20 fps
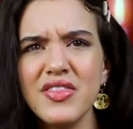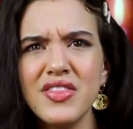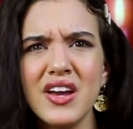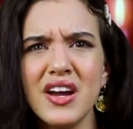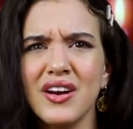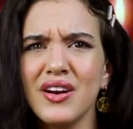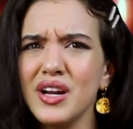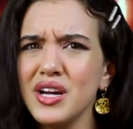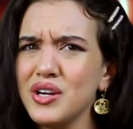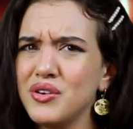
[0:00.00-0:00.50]

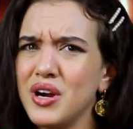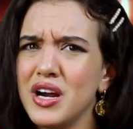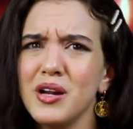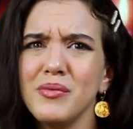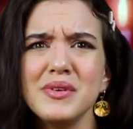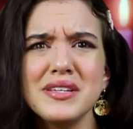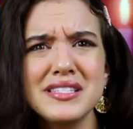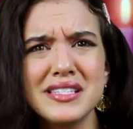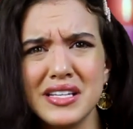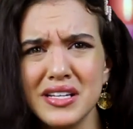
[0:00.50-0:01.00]
They're
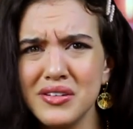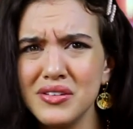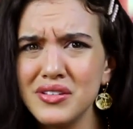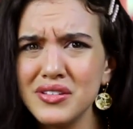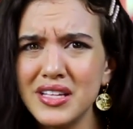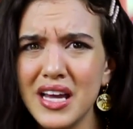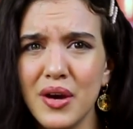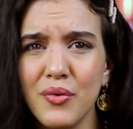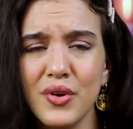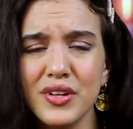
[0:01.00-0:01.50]
incredibly
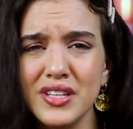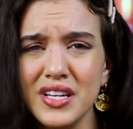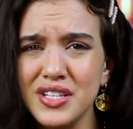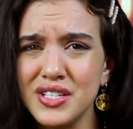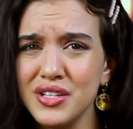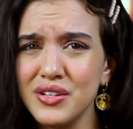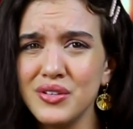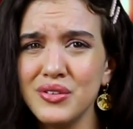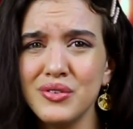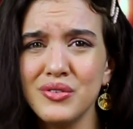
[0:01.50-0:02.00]
skilled at what they
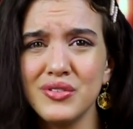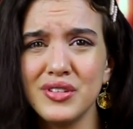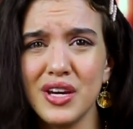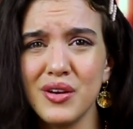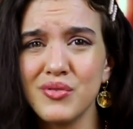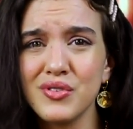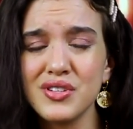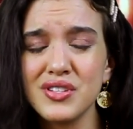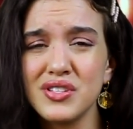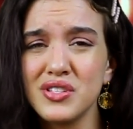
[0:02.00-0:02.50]
do. They
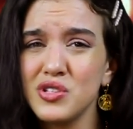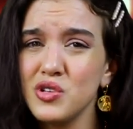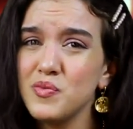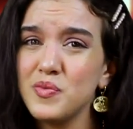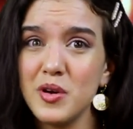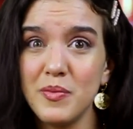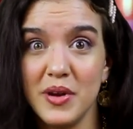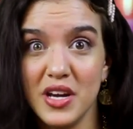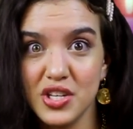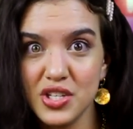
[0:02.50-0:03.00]
were
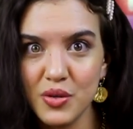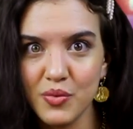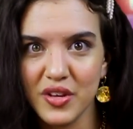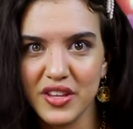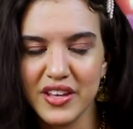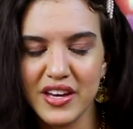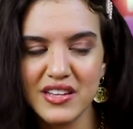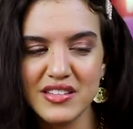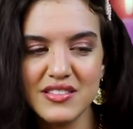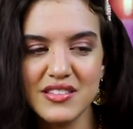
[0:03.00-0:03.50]
super patient with
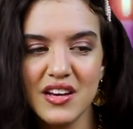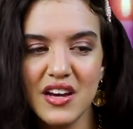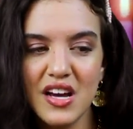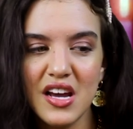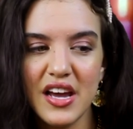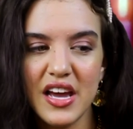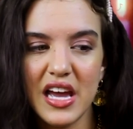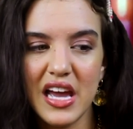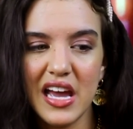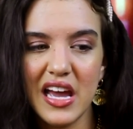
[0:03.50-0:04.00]
us
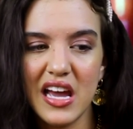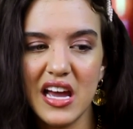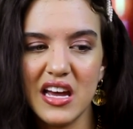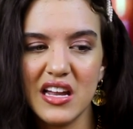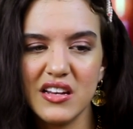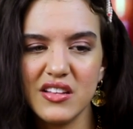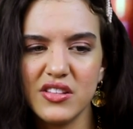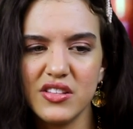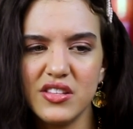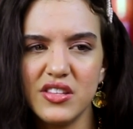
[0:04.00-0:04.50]

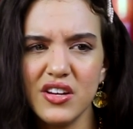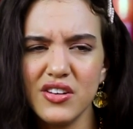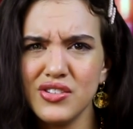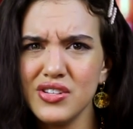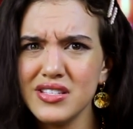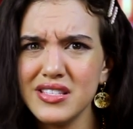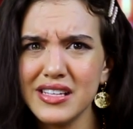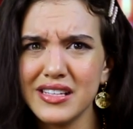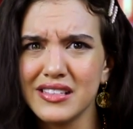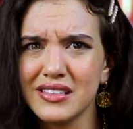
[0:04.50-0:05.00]
and they're
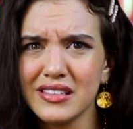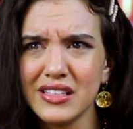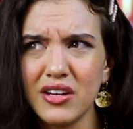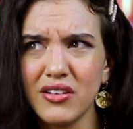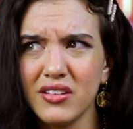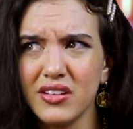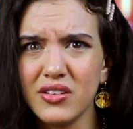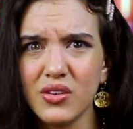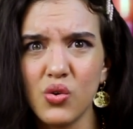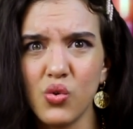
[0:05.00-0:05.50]
just like
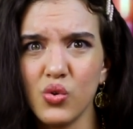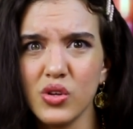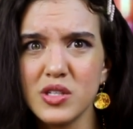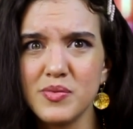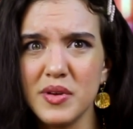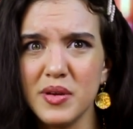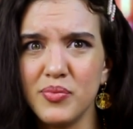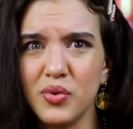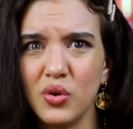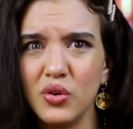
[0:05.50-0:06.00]
literally the coolest
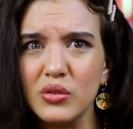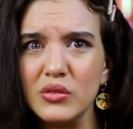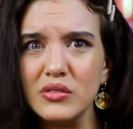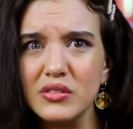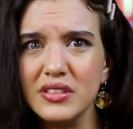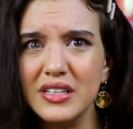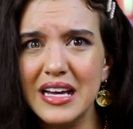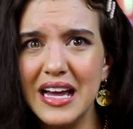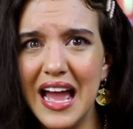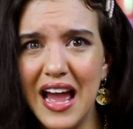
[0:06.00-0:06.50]
people
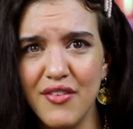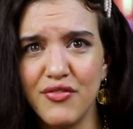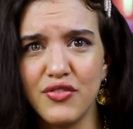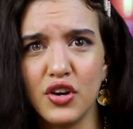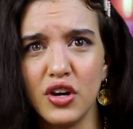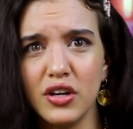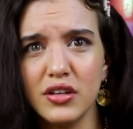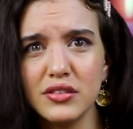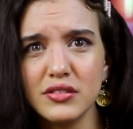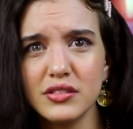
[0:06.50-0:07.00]

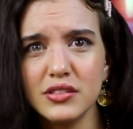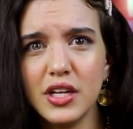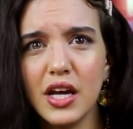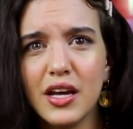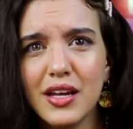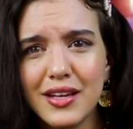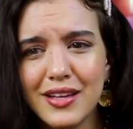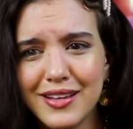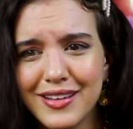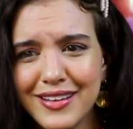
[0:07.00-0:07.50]
ever.
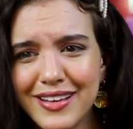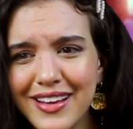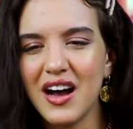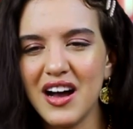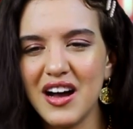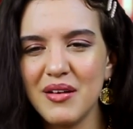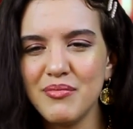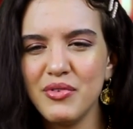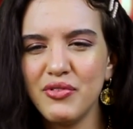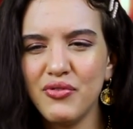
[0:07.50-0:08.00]

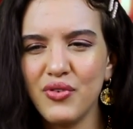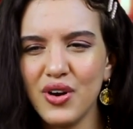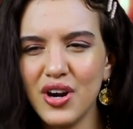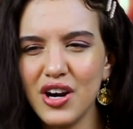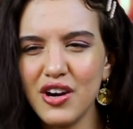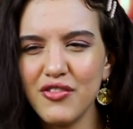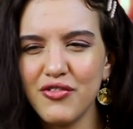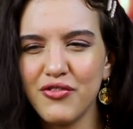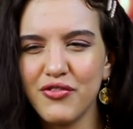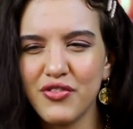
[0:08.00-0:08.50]
Before
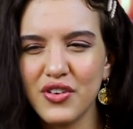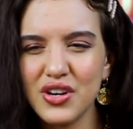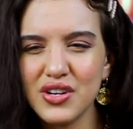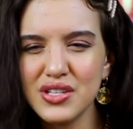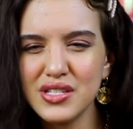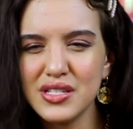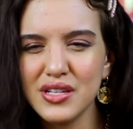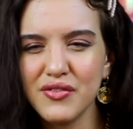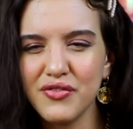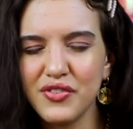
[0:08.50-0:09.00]
our
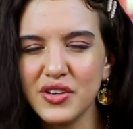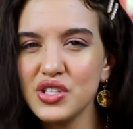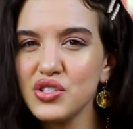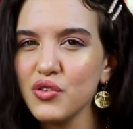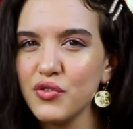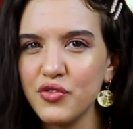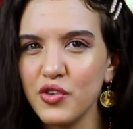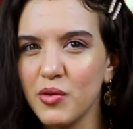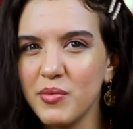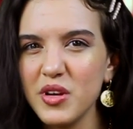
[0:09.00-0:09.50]
first
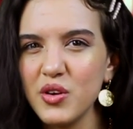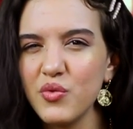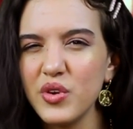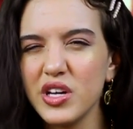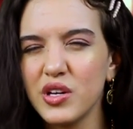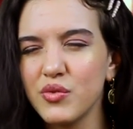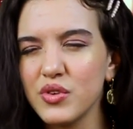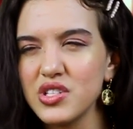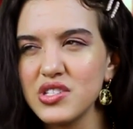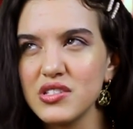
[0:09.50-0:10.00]
official filming
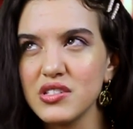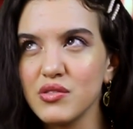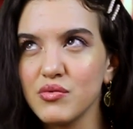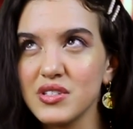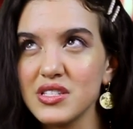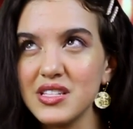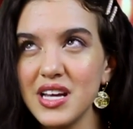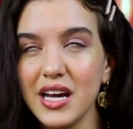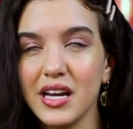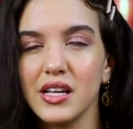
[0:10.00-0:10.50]
week, which
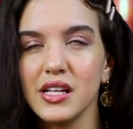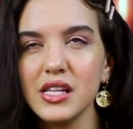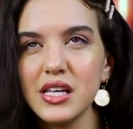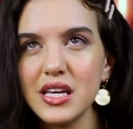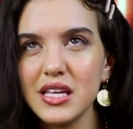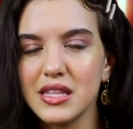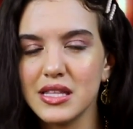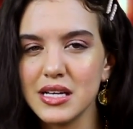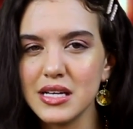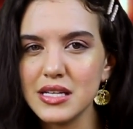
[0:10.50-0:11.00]
was
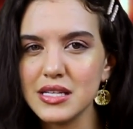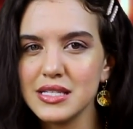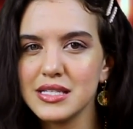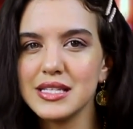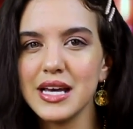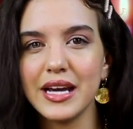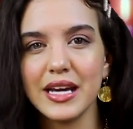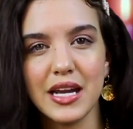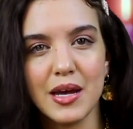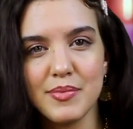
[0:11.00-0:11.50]
technically the
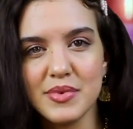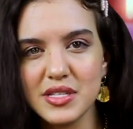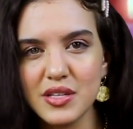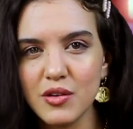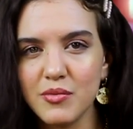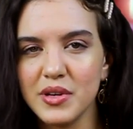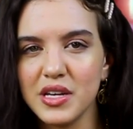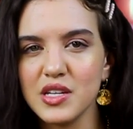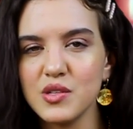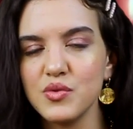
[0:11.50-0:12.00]
second
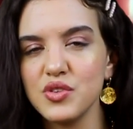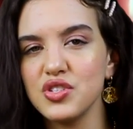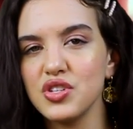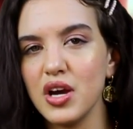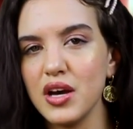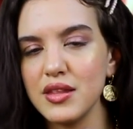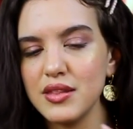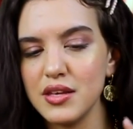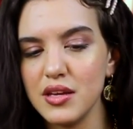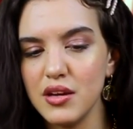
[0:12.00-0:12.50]
episode because we
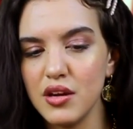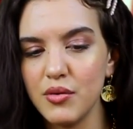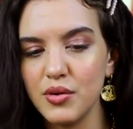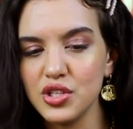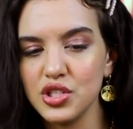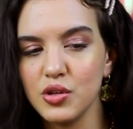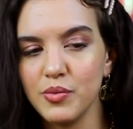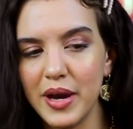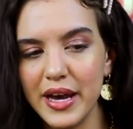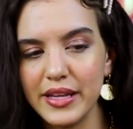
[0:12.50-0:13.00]
shot the
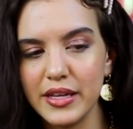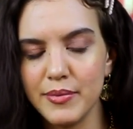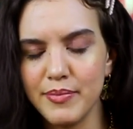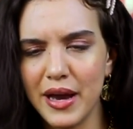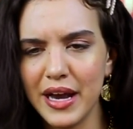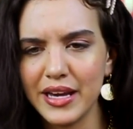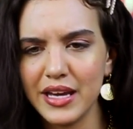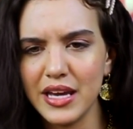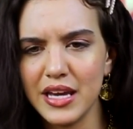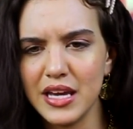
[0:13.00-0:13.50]
original pilot
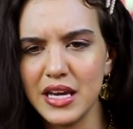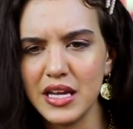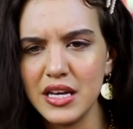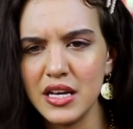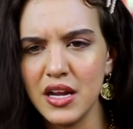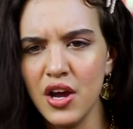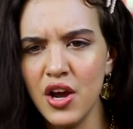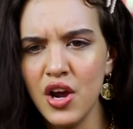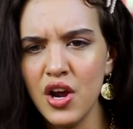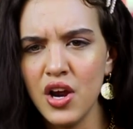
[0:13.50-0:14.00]
back
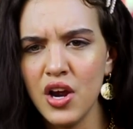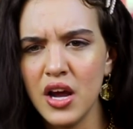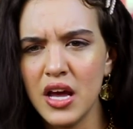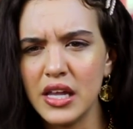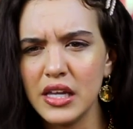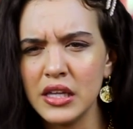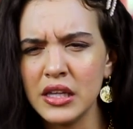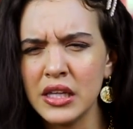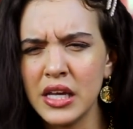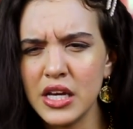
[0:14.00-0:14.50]
in
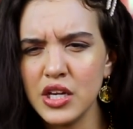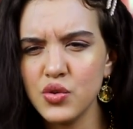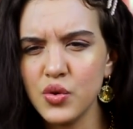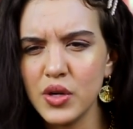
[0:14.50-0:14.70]
late